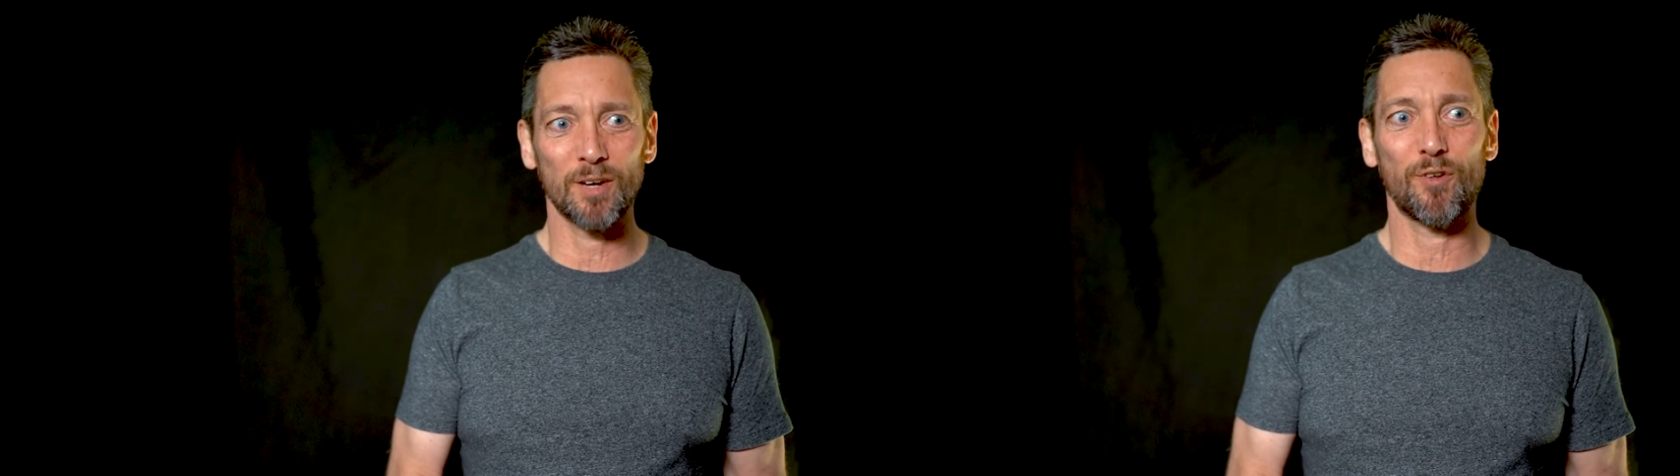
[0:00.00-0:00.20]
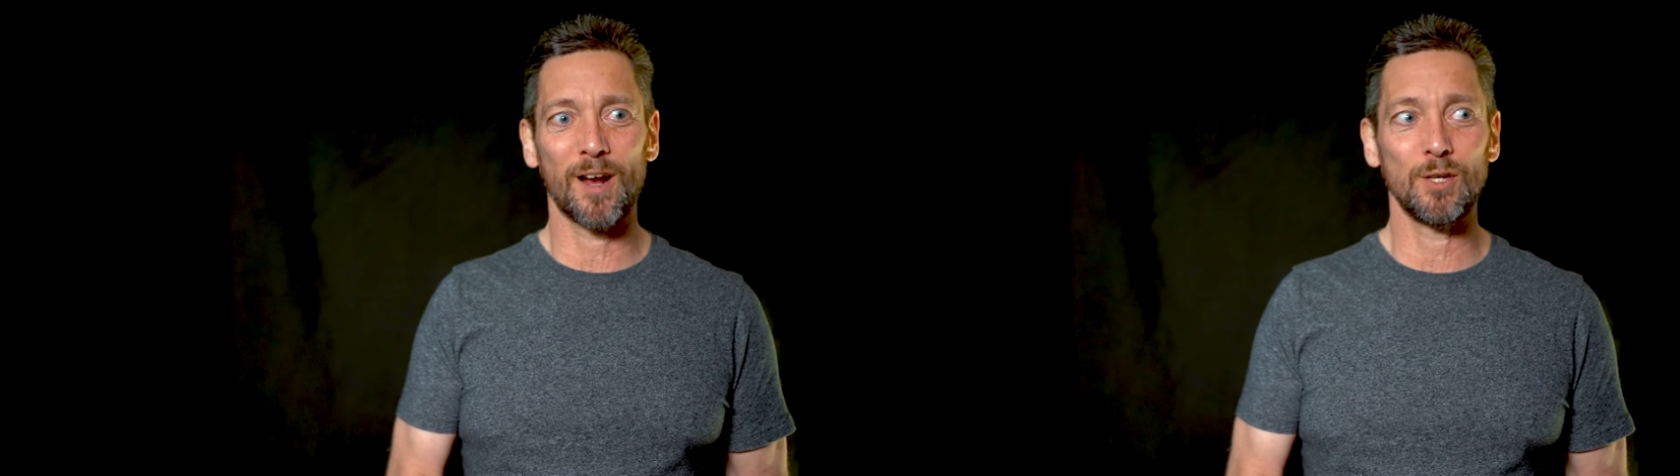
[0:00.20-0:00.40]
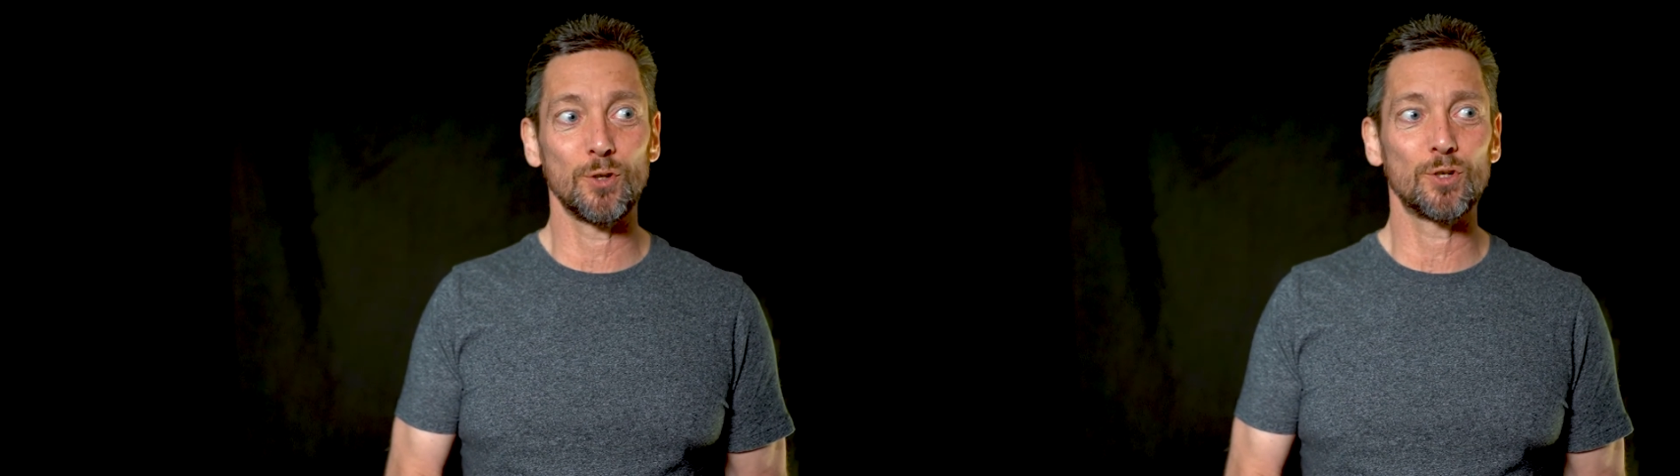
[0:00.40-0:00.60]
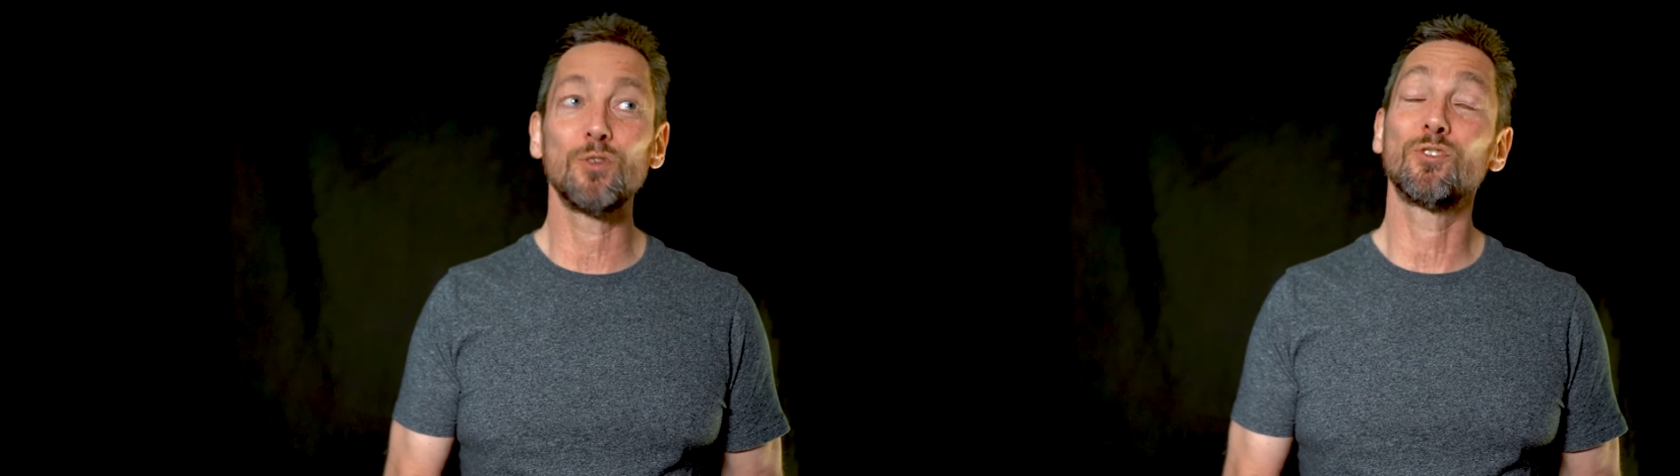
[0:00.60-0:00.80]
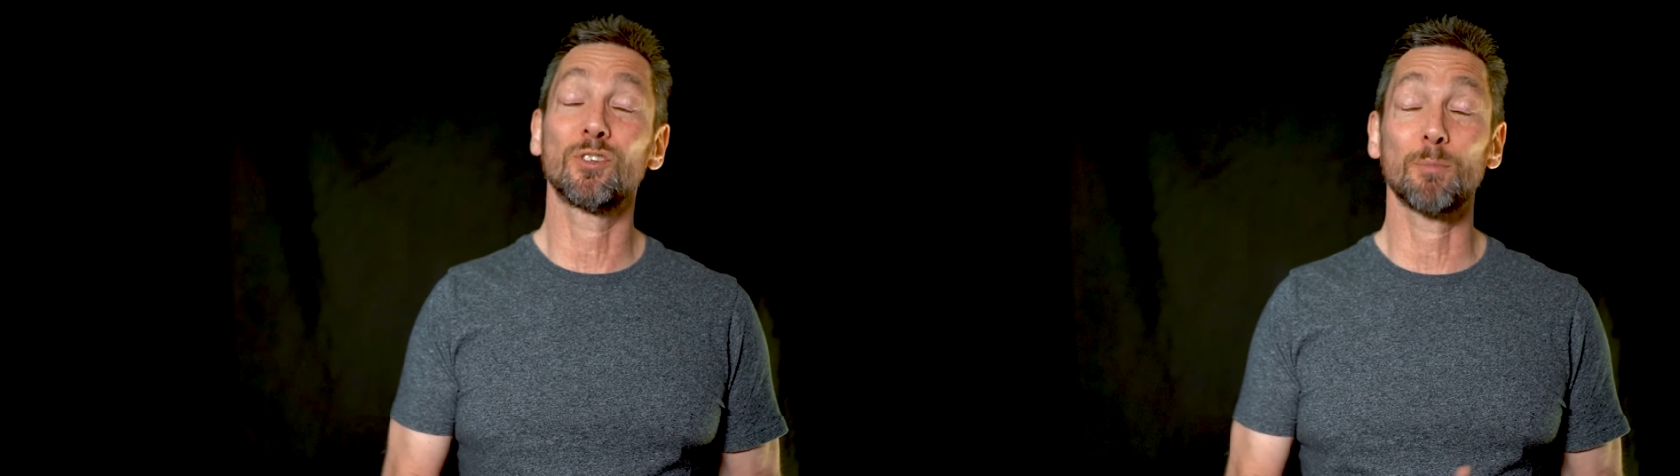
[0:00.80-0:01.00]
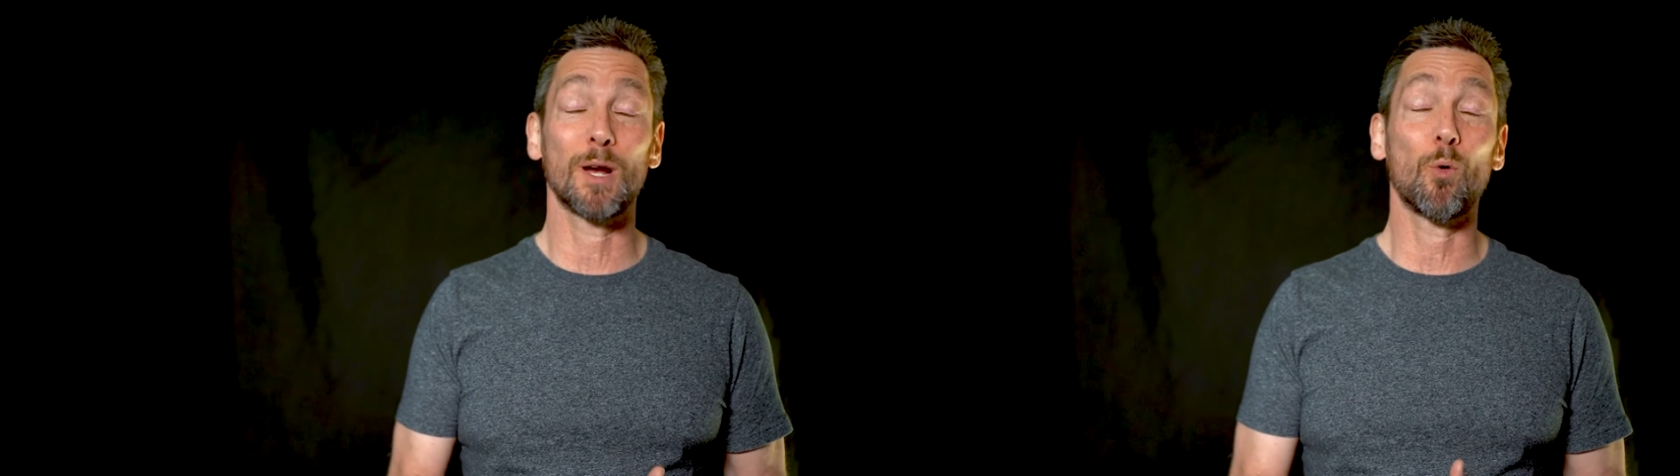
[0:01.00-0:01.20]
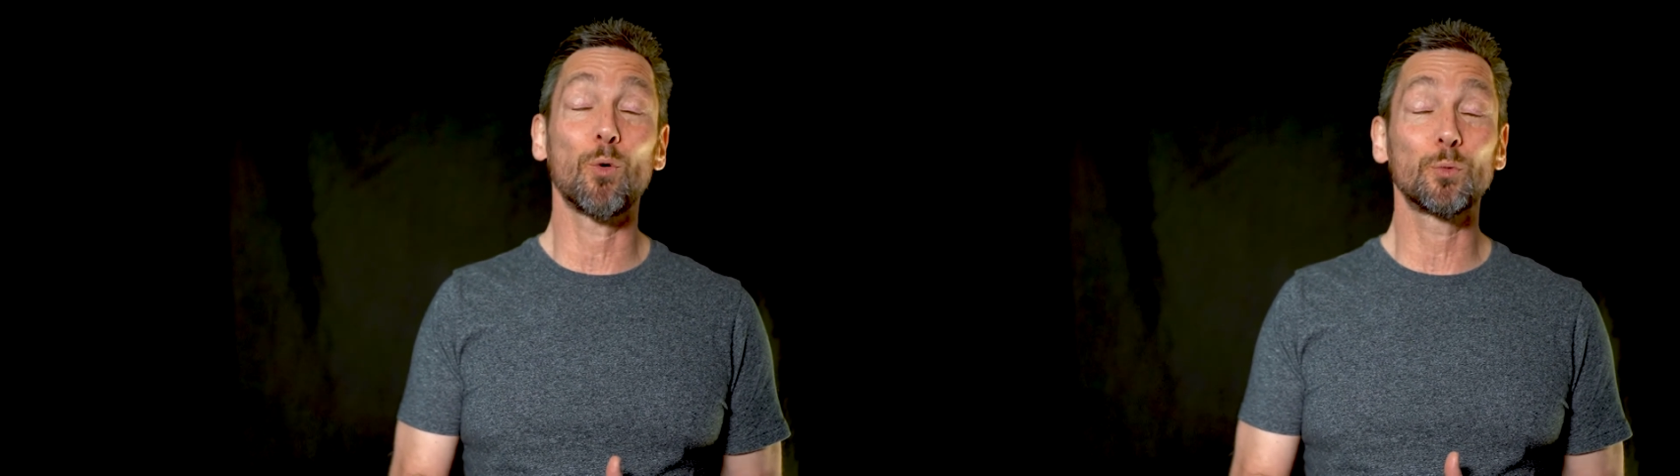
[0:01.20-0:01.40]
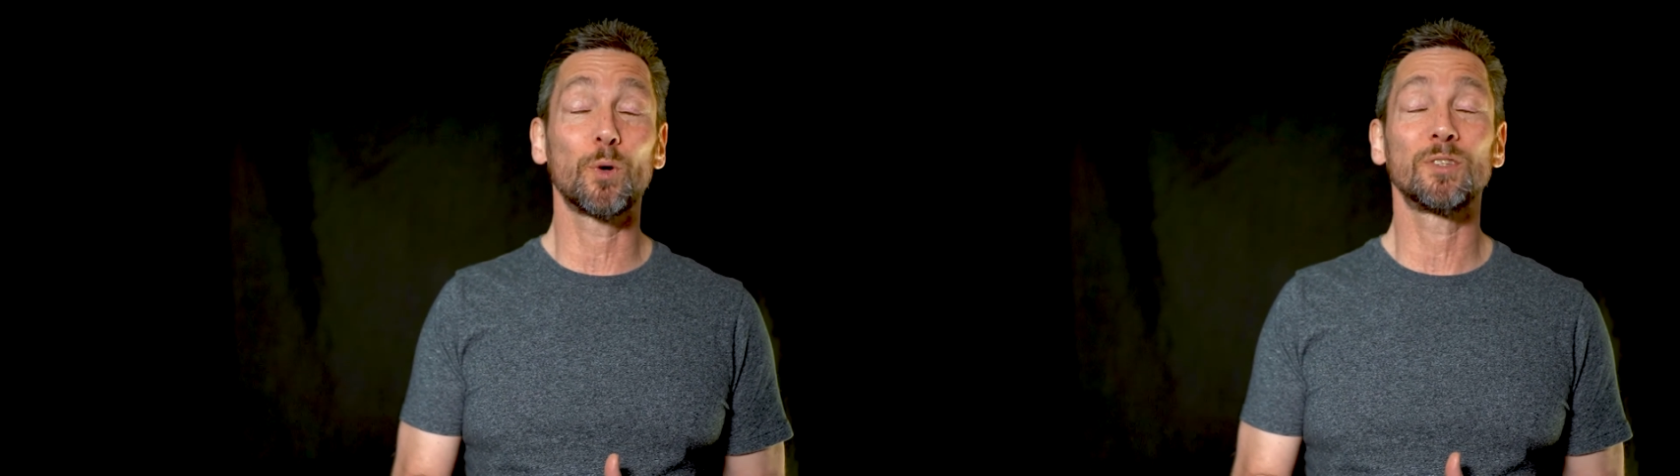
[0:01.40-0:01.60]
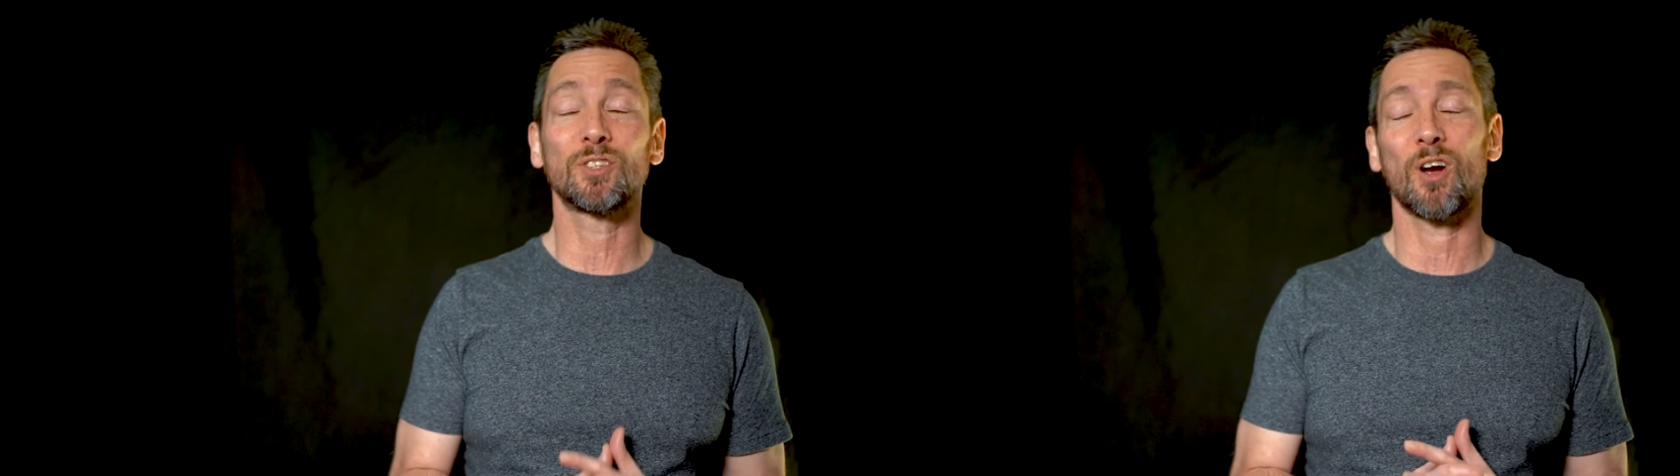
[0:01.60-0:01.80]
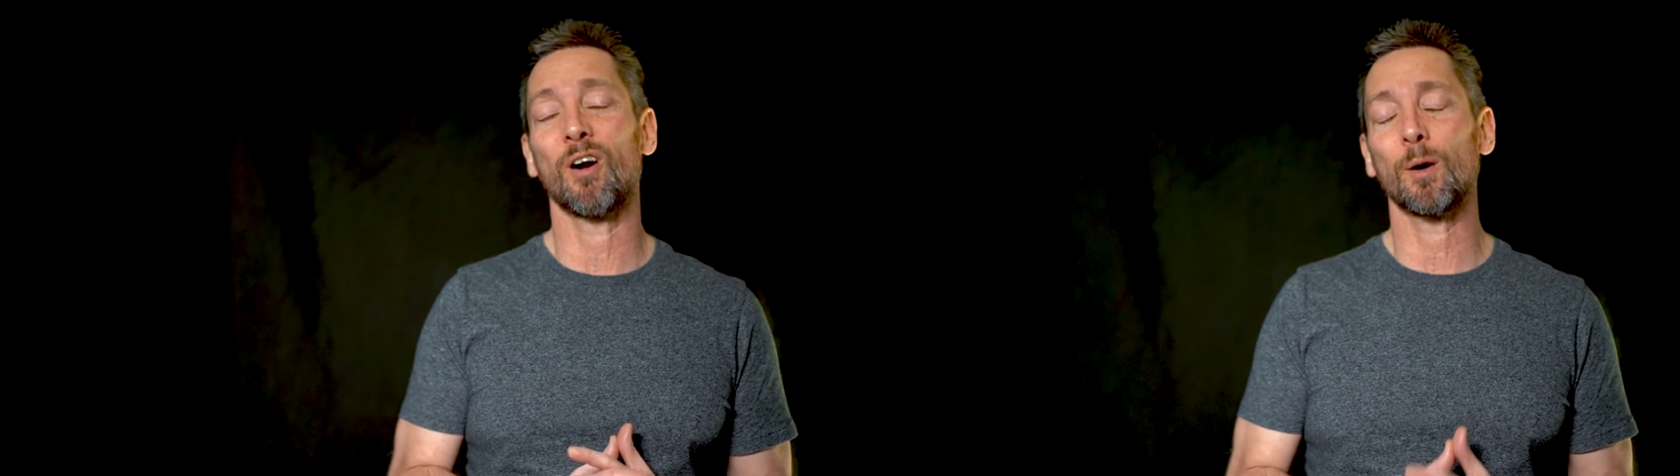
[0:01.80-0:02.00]
to find new shoes because my old
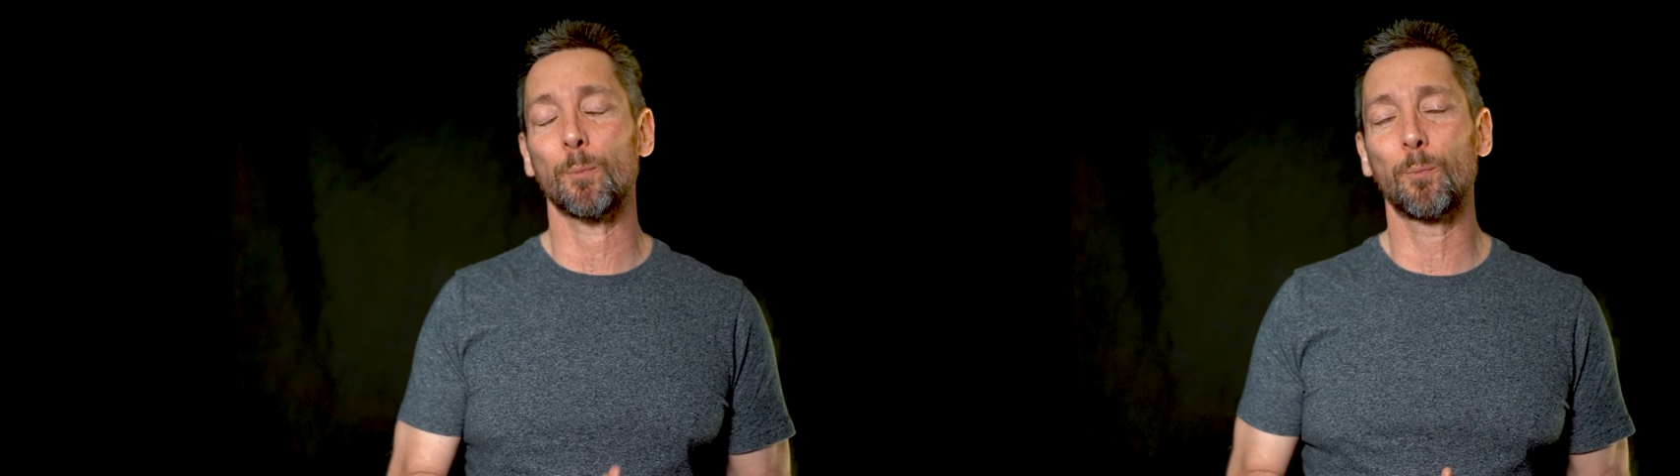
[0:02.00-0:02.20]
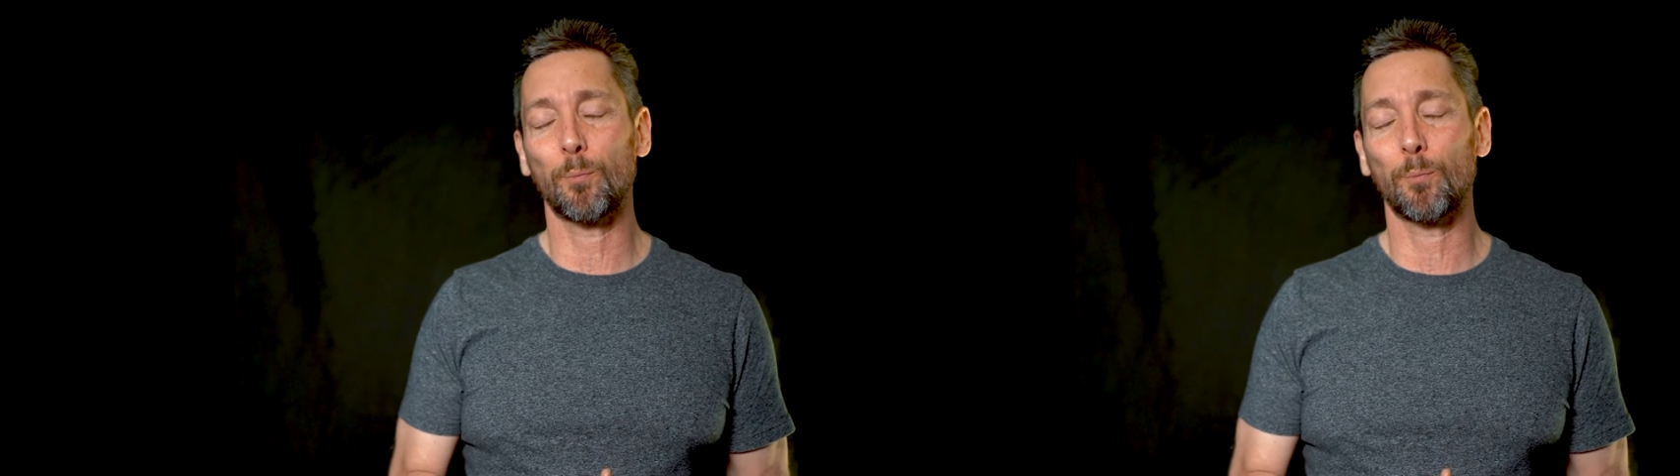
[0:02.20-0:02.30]
ones are